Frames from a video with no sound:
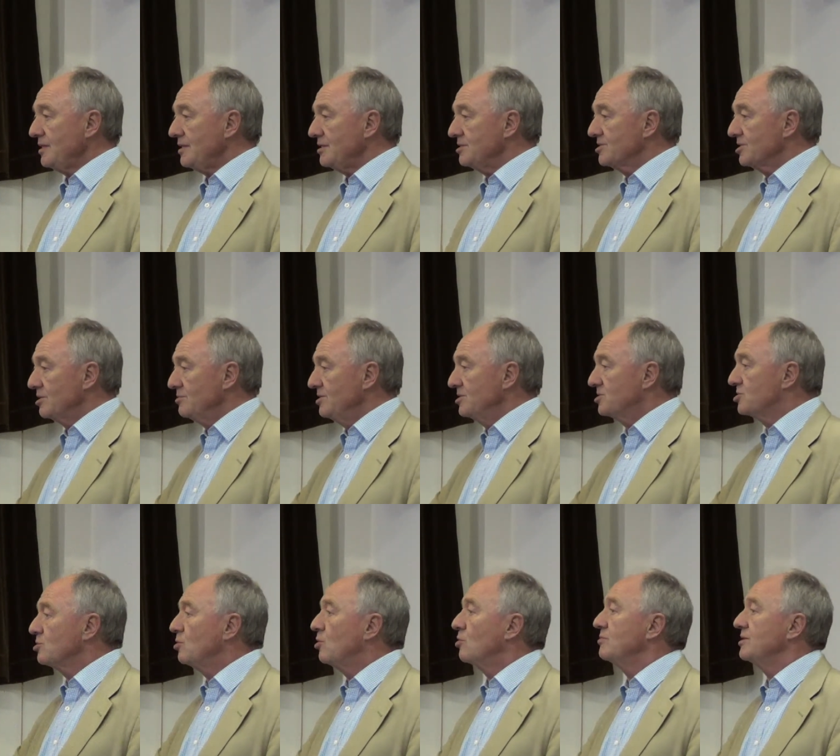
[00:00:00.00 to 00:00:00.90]
So the
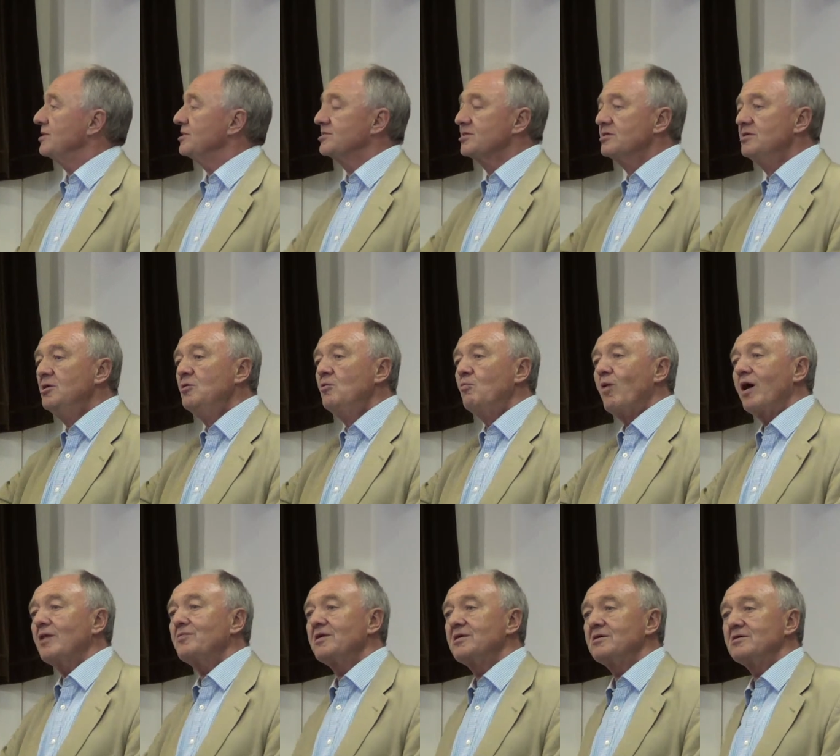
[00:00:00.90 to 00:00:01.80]
Tories
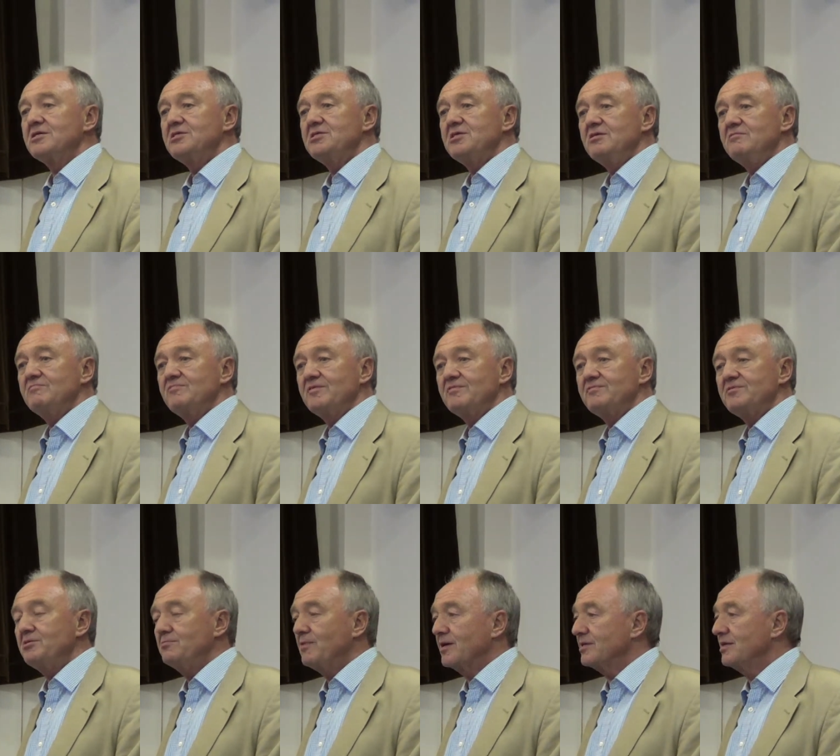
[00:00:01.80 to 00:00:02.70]
won the
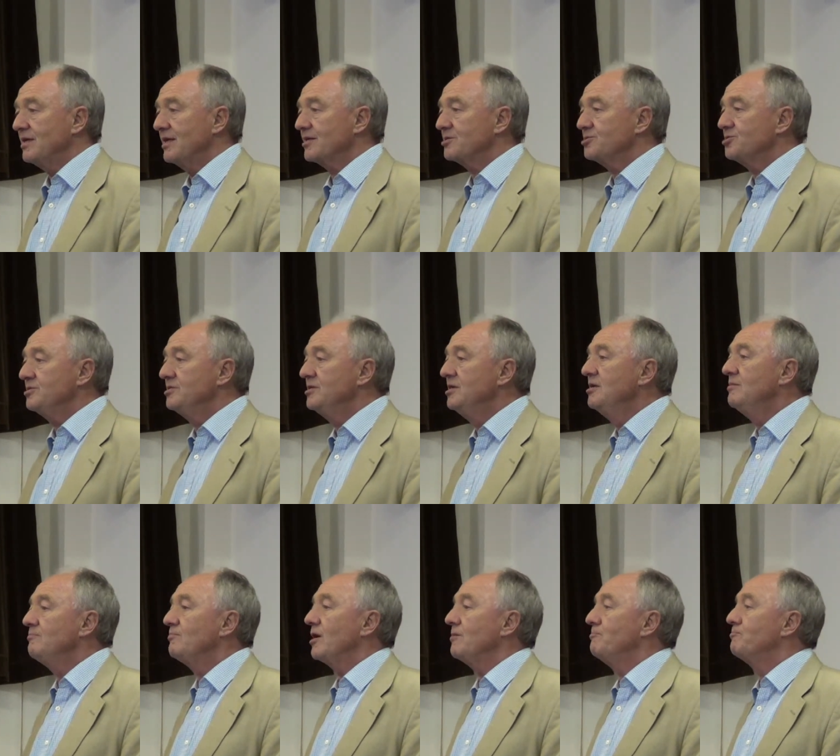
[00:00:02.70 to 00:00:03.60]
1951 election
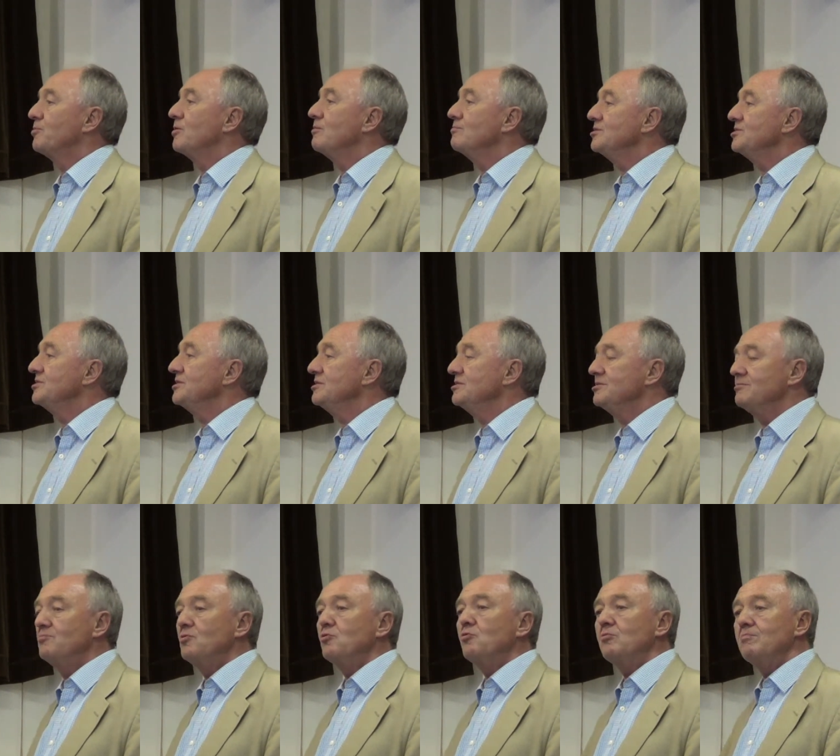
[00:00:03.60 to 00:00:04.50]
by promising to
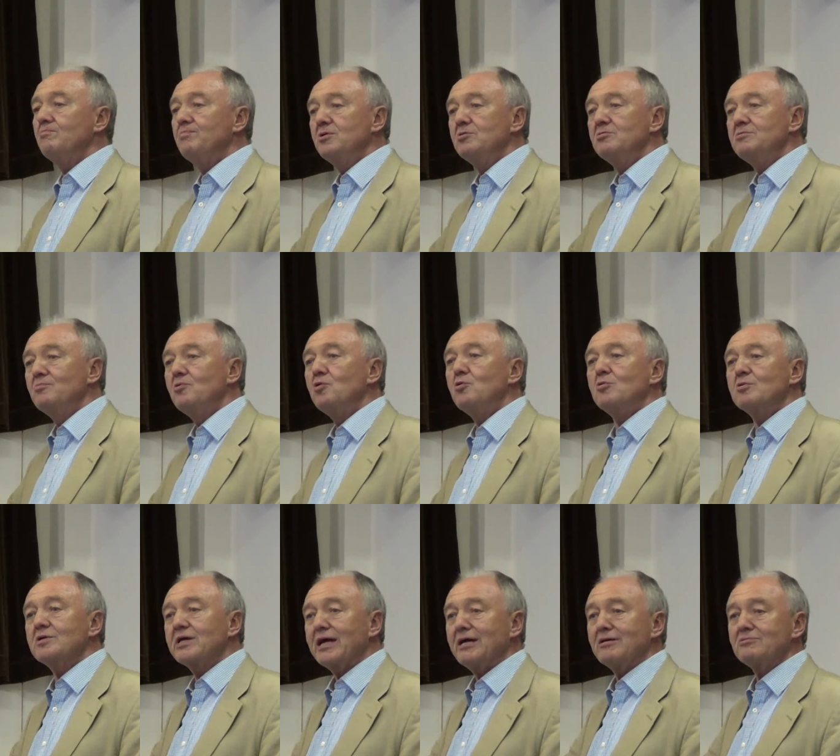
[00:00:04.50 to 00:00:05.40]
build
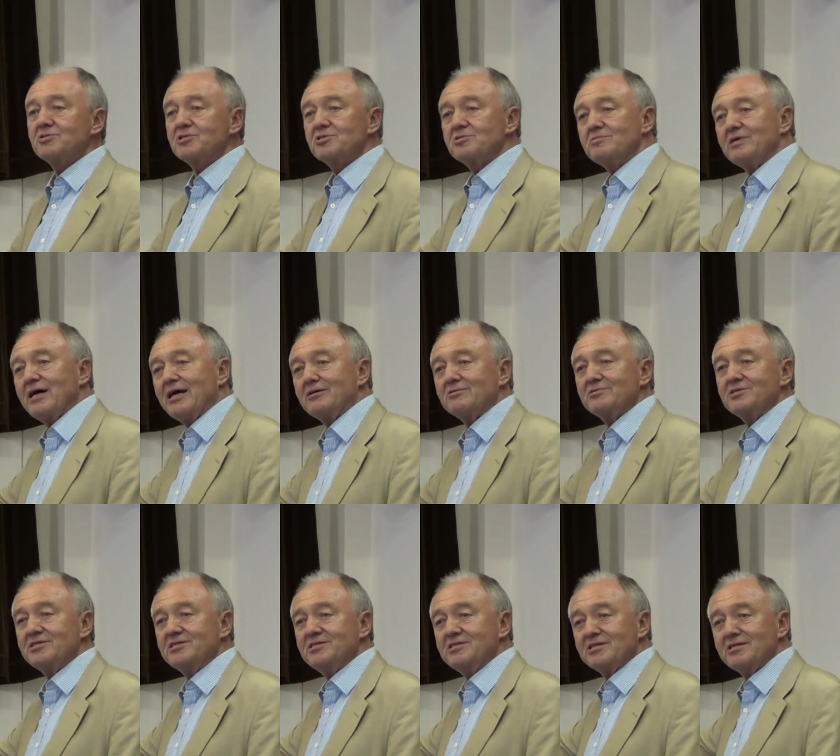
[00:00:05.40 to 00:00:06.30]
more council
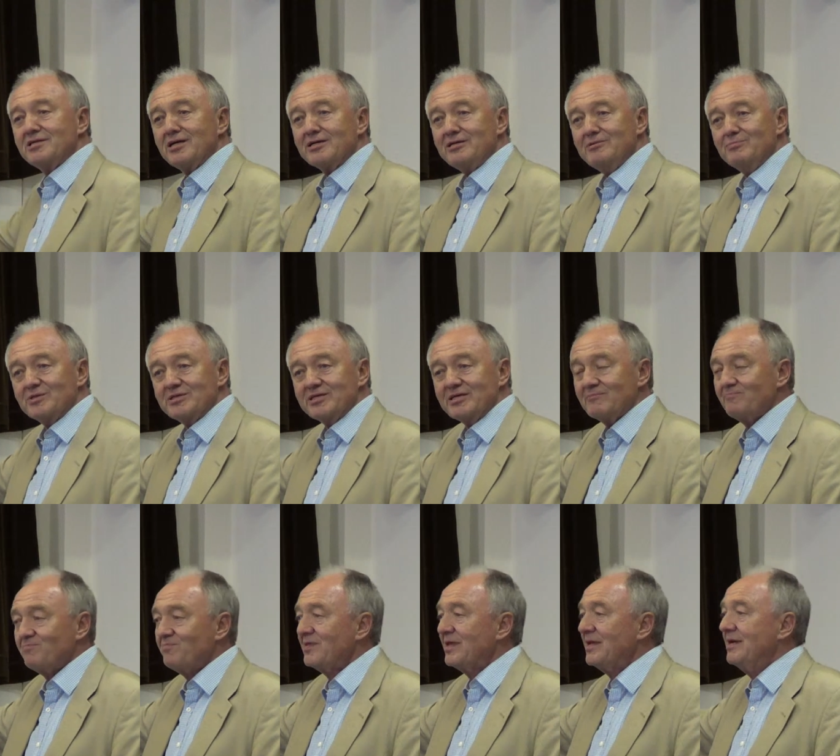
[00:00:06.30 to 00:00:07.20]
houses than Labour did.
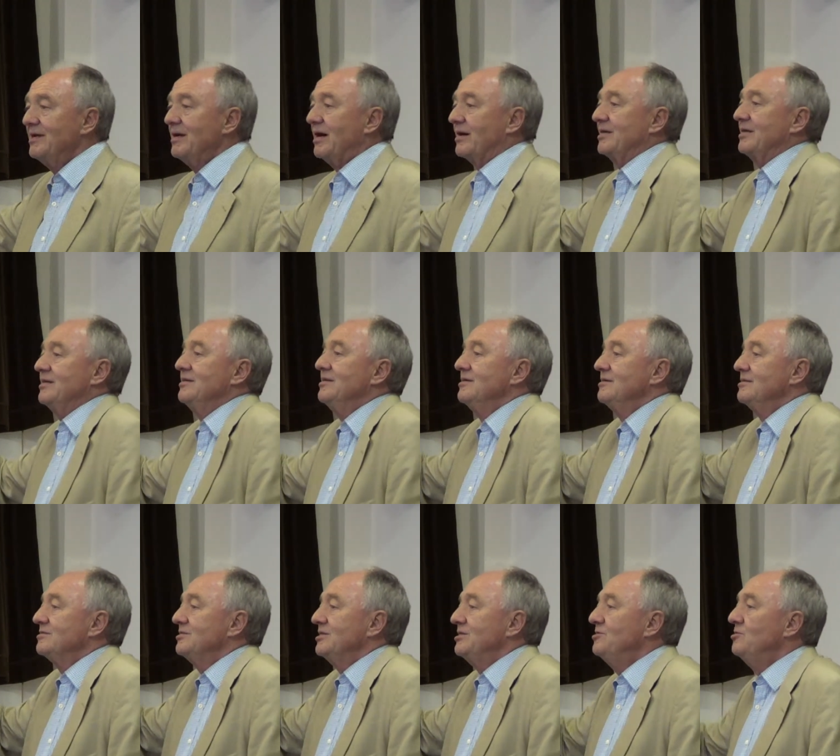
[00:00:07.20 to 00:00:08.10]
They
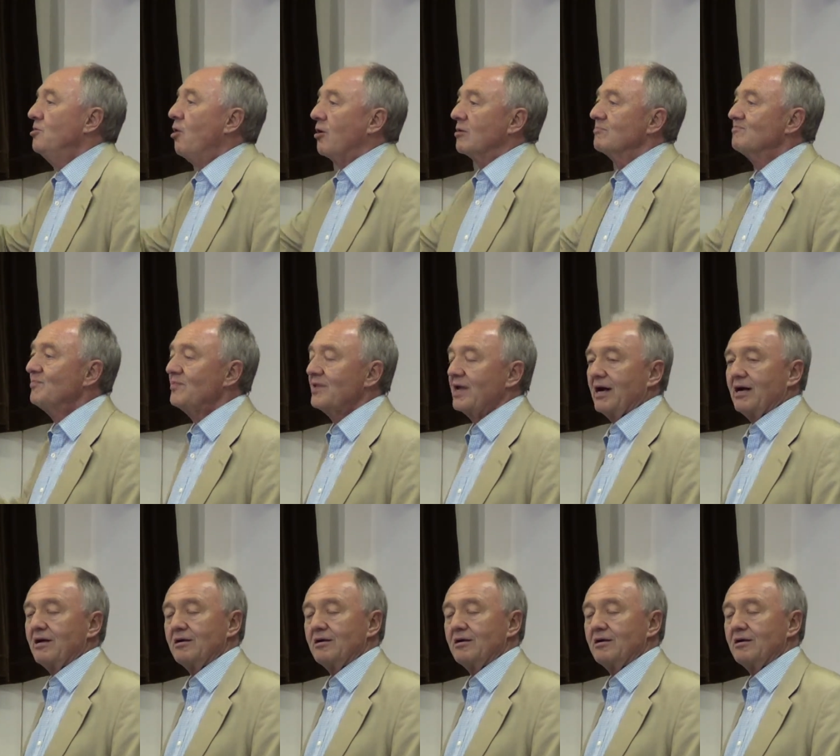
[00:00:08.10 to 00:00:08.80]
did not